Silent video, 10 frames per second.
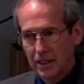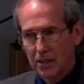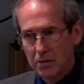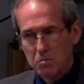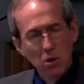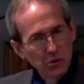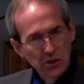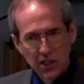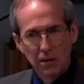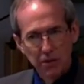Most of the
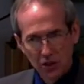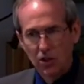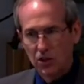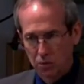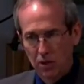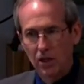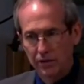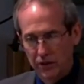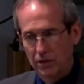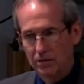time, the cook will love
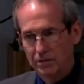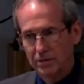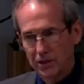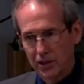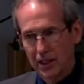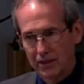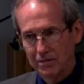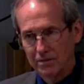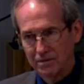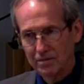you. Okay.
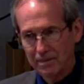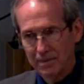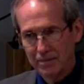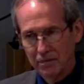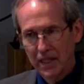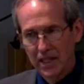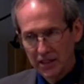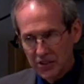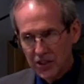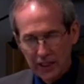The
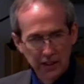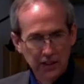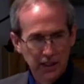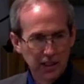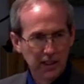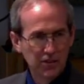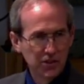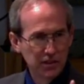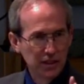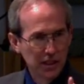second thing is,
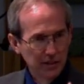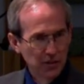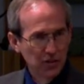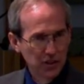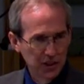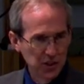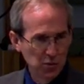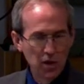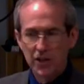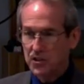if you're the
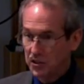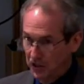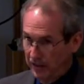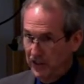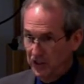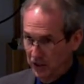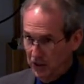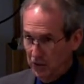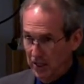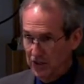dishwasher, you don't have to do it
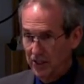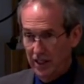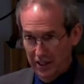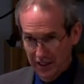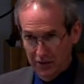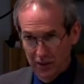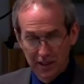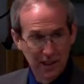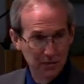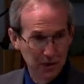twice a day, not three
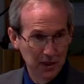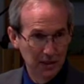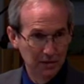times a day.